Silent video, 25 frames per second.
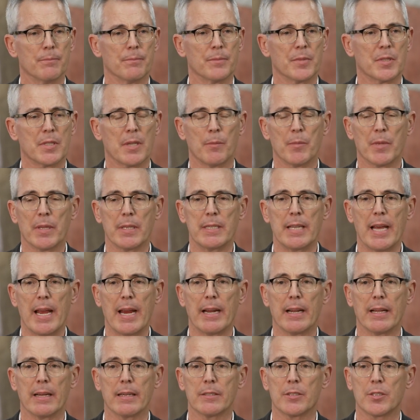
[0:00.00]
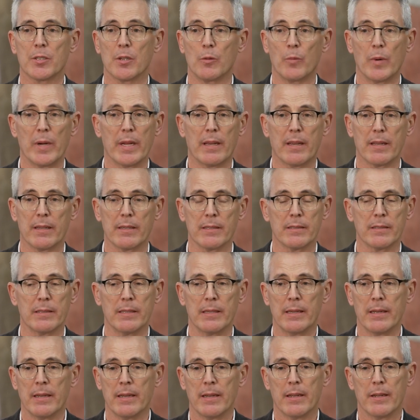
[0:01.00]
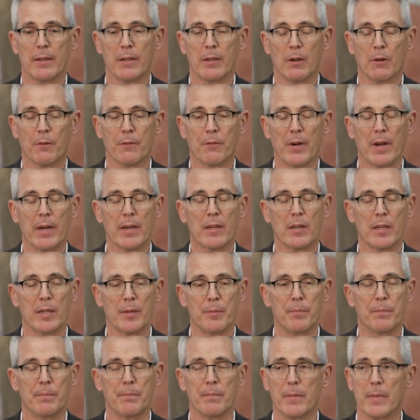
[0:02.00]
some of the data so we can, frankly,